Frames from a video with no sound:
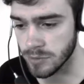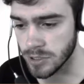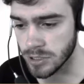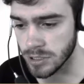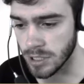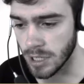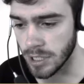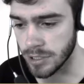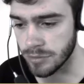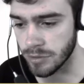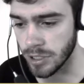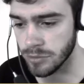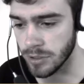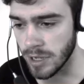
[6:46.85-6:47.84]
which I
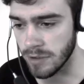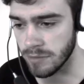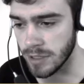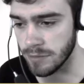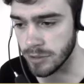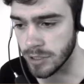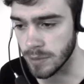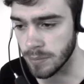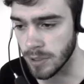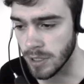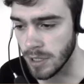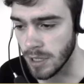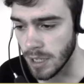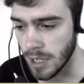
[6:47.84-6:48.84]
tried to have leveled
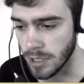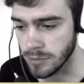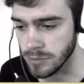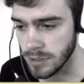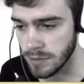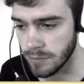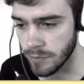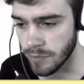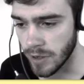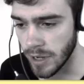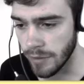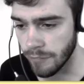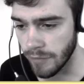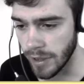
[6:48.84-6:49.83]
up to level
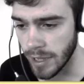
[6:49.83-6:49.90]
5,